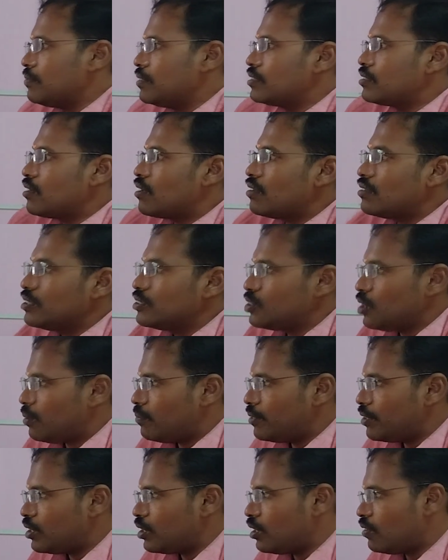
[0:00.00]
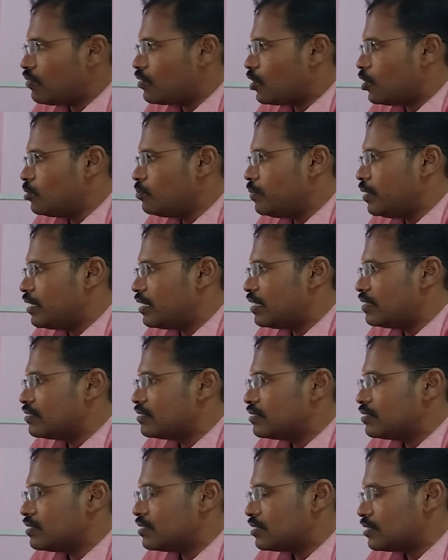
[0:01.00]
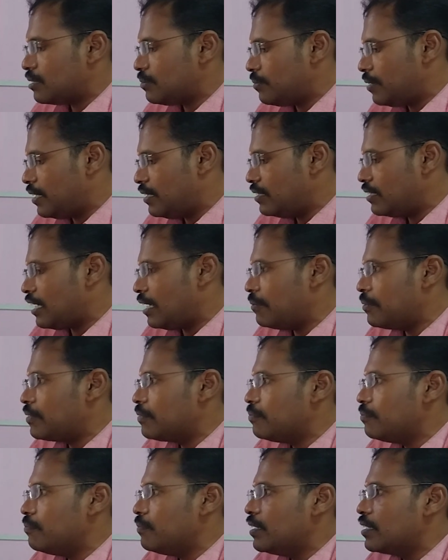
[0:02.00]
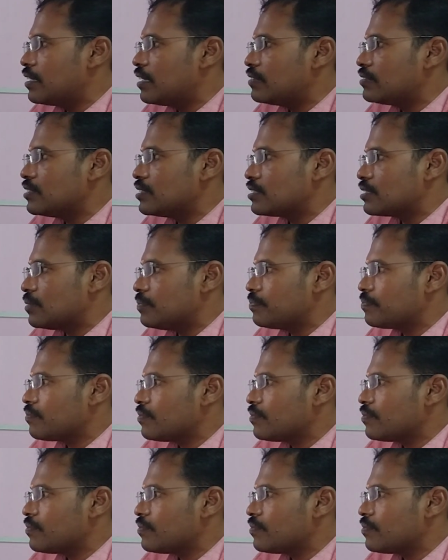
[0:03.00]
These are the geometry of round belt drive system and time belt drive system.